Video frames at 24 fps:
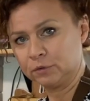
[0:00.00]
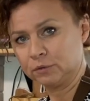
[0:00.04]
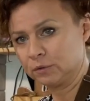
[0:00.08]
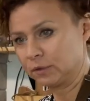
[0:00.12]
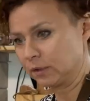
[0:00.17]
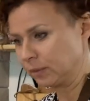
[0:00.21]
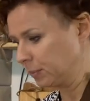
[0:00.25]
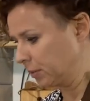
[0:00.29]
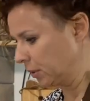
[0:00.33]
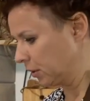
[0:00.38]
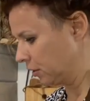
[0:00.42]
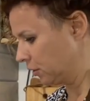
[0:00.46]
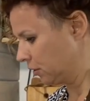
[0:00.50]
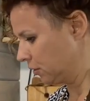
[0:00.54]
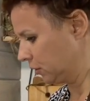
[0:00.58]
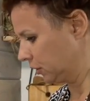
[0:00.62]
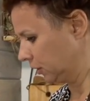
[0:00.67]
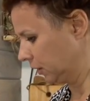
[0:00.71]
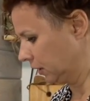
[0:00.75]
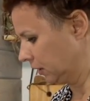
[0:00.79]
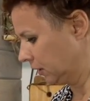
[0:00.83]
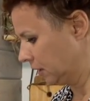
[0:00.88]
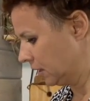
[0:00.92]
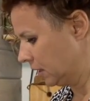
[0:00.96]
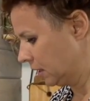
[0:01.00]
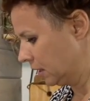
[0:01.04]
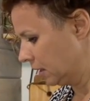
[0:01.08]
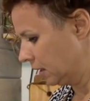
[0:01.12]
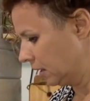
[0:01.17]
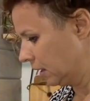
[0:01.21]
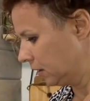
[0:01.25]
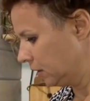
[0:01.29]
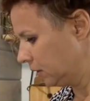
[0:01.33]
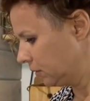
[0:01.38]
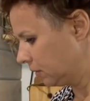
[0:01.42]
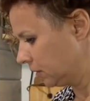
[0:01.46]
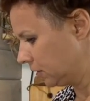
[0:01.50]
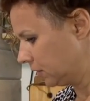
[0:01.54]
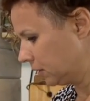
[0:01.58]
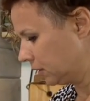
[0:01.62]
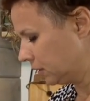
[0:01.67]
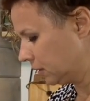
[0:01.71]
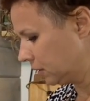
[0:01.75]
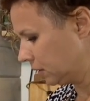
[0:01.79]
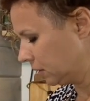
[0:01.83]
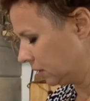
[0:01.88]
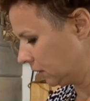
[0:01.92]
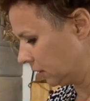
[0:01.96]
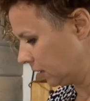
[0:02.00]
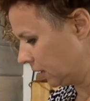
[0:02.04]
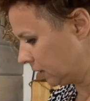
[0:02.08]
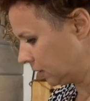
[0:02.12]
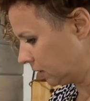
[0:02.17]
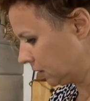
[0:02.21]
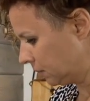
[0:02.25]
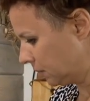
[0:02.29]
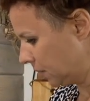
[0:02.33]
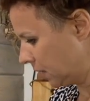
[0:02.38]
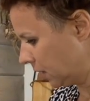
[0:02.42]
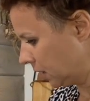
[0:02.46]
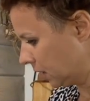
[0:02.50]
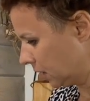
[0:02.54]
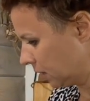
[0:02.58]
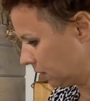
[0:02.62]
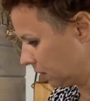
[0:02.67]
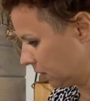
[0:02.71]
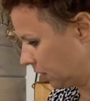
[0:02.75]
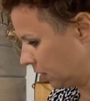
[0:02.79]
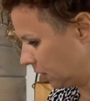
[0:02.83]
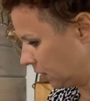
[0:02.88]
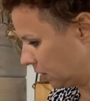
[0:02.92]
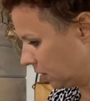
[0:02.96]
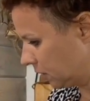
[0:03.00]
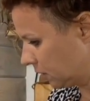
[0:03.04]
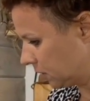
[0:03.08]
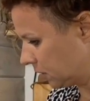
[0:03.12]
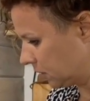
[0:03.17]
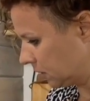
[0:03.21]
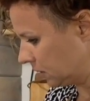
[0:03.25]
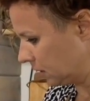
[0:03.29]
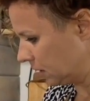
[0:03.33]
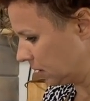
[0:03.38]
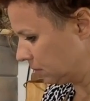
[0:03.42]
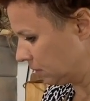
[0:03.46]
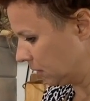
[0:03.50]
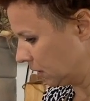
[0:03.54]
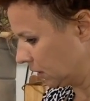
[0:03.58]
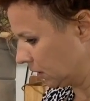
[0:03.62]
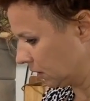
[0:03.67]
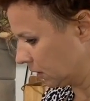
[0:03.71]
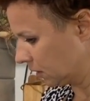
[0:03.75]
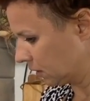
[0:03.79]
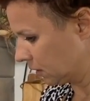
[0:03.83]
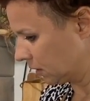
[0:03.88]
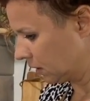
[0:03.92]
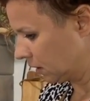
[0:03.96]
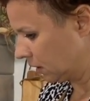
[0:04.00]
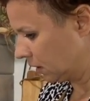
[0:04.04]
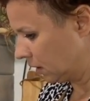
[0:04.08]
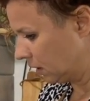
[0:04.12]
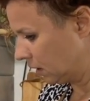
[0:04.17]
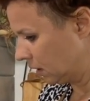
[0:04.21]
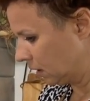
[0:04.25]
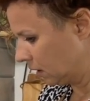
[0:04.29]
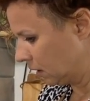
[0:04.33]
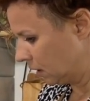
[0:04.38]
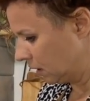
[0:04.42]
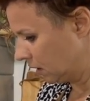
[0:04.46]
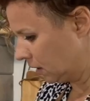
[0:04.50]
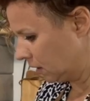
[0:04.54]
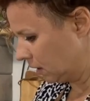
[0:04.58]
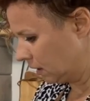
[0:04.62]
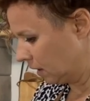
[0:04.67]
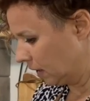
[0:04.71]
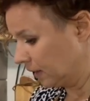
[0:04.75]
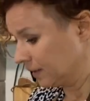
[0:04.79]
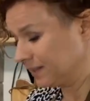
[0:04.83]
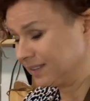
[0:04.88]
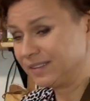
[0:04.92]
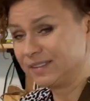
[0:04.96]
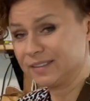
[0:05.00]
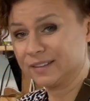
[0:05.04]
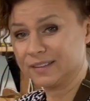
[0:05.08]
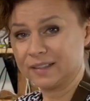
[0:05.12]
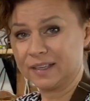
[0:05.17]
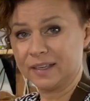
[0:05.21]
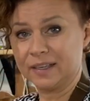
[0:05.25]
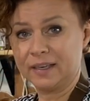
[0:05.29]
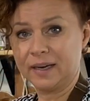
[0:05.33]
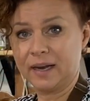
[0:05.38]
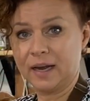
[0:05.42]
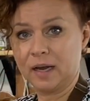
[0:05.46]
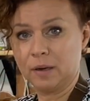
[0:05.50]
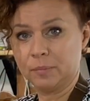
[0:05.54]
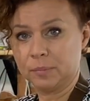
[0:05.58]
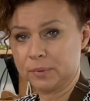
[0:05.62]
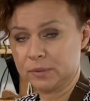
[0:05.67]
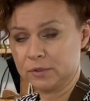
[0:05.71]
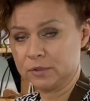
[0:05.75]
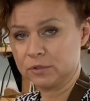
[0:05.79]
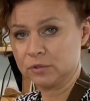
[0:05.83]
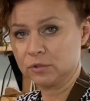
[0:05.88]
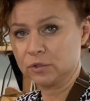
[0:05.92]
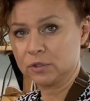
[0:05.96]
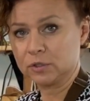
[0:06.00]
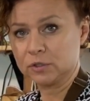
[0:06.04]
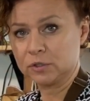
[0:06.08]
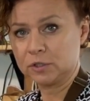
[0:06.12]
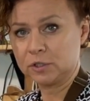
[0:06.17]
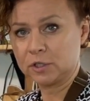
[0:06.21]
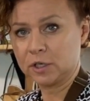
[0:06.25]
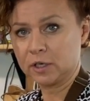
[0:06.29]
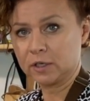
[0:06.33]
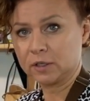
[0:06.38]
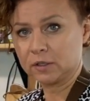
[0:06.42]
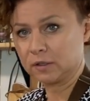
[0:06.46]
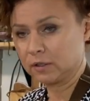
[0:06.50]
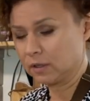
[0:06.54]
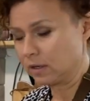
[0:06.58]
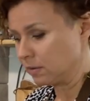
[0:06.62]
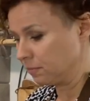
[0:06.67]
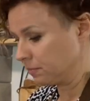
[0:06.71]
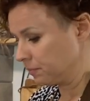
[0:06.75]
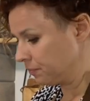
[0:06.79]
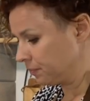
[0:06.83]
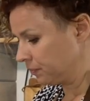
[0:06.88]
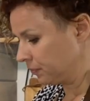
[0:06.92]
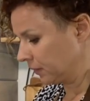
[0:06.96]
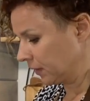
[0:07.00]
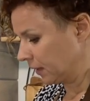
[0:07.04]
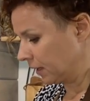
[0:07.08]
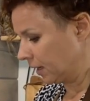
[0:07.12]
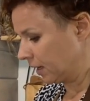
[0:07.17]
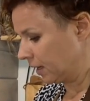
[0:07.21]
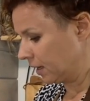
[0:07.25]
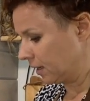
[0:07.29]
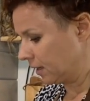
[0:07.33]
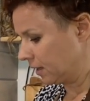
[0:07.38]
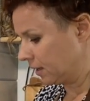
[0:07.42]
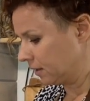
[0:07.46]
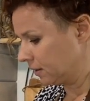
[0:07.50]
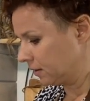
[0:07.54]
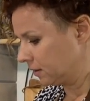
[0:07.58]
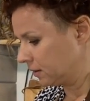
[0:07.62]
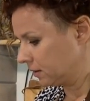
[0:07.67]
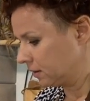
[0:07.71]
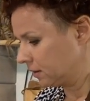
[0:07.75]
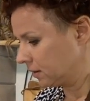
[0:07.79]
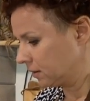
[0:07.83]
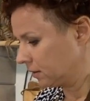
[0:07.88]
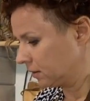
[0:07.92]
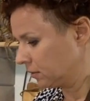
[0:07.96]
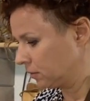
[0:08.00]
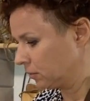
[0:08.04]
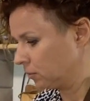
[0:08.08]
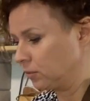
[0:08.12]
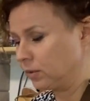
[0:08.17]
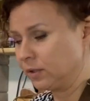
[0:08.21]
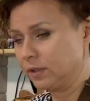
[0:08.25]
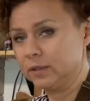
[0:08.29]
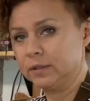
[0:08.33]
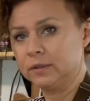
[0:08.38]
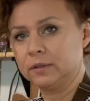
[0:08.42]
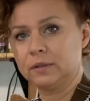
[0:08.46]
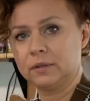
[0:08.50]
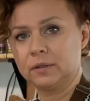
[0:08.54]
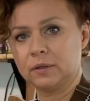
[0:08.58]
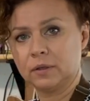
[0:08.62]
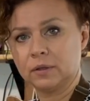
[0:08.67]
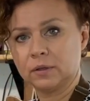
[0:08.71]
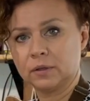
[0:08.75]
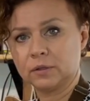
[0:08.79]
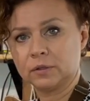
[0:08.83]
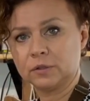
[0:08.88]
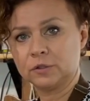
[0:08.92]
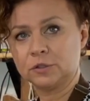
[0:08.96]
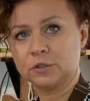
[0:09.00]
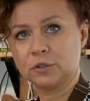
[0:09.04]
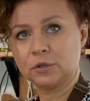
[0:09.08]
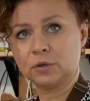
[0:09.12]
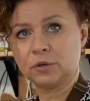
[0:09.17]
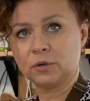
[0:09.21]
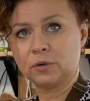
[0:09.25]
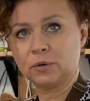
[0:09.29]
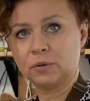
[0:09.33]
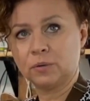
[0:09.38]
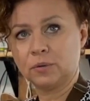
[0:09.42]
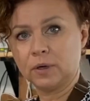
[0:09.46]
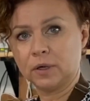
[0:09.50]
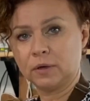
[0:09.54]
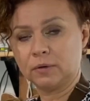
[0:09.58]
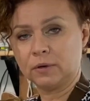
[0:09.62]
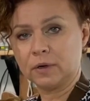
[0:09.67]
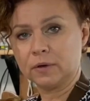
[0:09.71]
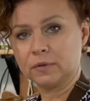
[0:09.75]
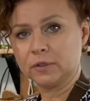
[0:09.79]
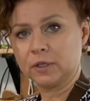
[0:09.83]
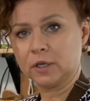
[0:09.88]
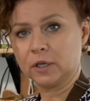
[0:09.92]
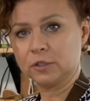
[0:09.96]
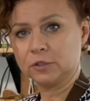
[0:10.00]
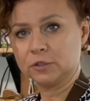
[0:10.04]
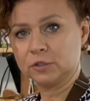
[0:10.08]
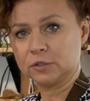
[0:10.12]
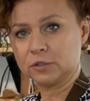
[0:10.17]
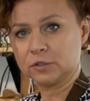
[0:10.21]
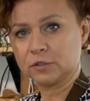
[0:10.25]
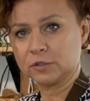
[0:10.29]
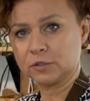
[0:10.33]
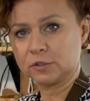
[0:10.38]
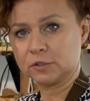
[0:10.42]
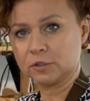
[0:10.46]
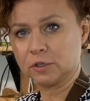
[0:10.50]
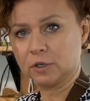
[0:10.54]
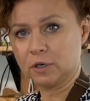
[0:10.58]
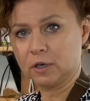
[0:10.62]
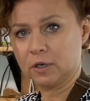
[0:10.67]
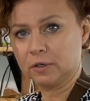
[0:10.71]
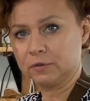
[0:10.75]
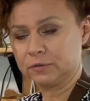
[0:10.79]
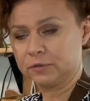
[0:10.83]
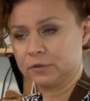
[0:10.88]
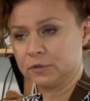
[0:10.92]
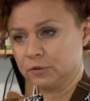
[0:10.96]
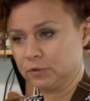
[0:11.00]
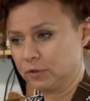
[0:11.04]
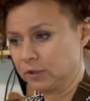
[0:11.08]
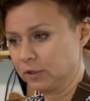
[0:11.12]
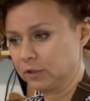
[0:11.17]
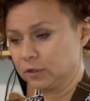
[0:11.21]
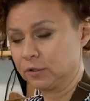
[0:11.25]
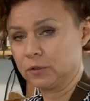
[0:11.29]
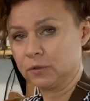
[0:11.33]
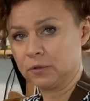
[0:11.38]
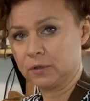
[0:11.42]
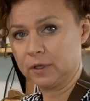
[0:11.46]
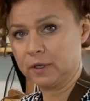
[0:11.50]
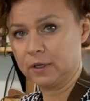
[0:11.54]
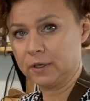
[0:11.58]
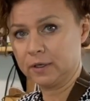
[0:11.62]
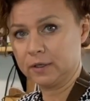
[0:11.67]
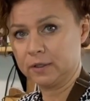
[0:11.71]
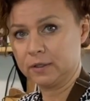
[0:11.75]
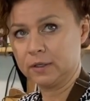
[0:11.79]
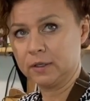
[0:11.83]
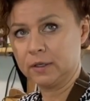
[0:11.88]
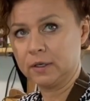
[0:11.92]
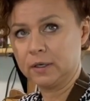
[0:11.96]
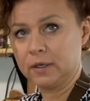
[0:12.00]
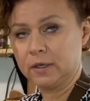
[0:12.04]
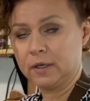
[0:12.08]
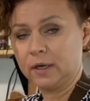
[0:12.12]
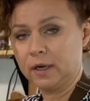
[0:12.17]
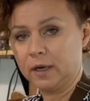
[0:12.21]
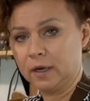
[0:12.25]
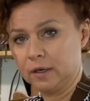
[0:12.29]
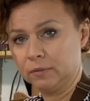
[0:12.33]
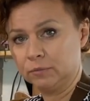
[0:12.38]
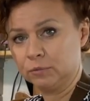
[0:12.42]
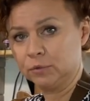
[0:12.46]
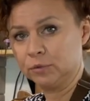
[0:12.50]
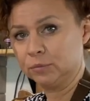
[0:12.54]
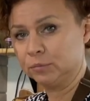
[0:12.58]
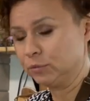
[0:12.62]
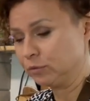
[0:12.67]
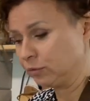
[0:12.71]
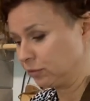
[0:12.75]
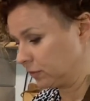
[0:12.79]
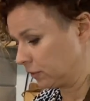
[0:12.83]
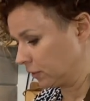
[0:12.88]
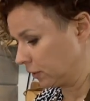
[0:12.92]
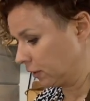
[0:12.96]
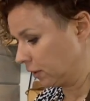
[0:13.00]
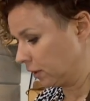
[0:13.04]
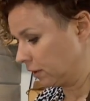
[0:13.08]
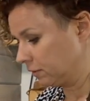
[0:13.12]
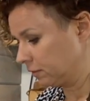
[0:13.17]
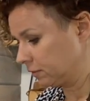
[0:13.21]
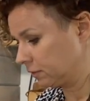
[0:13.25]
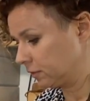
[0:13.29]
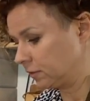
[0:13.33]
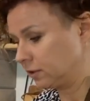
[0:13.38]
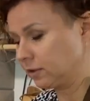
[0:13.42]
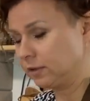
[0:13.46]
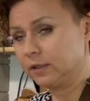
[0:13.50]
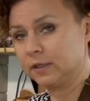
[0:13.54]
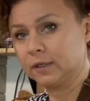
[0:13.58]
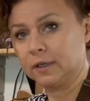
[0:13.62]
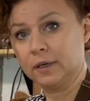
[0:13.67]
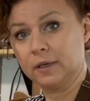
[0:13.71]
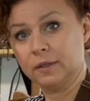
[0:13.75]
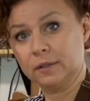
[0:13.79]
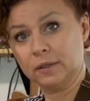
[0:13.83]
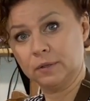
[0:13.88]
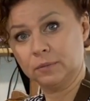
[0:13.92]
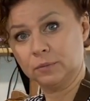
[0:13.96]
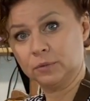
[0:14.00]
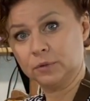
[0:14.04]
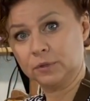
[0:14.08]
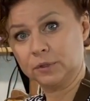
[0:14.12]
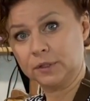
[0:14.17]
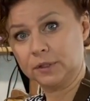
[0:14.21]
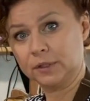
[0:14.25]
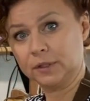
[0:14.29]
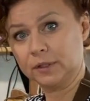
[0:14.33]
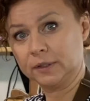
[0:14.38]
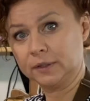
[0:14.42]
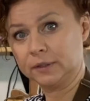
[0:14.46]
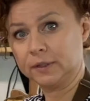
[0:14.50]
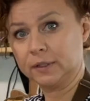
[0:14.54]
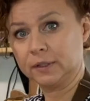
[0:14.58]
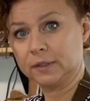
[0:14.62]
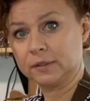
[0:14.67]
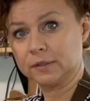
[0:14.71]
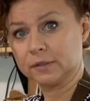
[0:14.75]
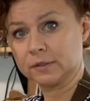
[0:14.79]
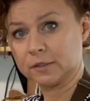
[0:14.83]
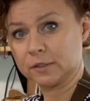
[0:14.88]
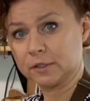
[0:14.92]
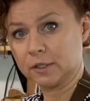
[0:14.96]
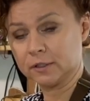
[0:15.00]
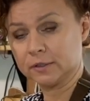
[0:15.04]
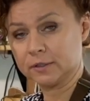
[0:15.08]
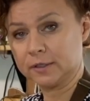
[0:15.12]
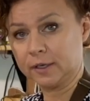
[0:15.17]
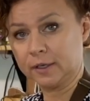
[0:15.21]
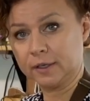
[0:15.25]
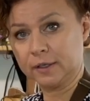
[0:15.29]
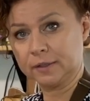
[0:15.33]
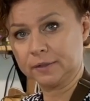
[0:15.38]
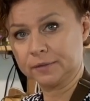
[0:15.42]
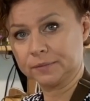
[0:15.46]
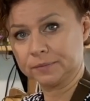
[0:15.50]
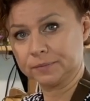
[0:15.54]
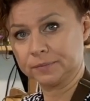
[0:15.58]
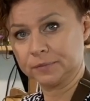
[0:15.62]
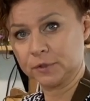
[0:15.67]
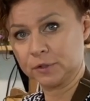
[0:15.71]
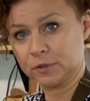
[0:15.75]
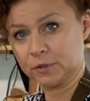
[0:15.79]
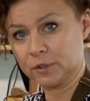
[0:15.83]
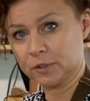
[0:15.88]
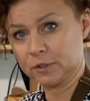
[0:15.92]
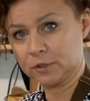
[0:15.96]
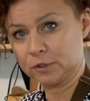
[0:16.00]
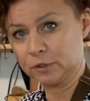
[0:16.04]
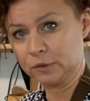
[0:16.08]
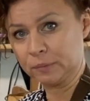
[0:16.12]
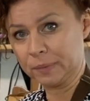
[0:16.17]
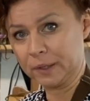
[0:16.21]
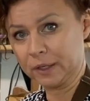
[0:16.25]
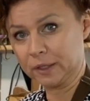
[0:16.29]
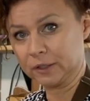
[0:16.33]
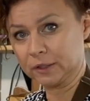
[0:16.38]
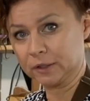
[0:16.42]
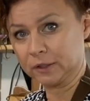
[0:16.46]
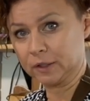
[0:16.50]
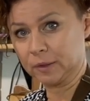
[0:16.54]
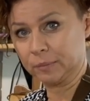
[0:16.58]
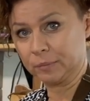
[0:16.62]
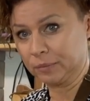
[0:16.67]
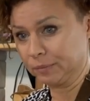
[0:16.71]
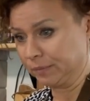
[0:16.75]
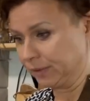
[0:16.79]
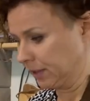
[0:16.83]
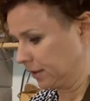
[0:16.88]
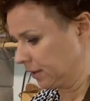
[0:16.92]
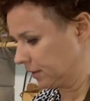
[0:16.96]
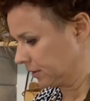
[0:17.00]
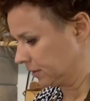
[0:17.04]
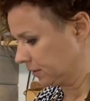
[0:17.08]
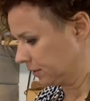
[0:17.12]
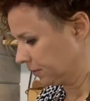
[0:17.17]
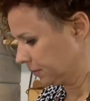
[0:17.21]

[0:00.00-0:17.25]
the pierogi. And you wanna let them hang out here steaming until that happens. You can check them, and when the dough around the edges is soft, you can go ahead and remove the cover, and then we'll get to sauteing. So I'll see you back in a couple minutes.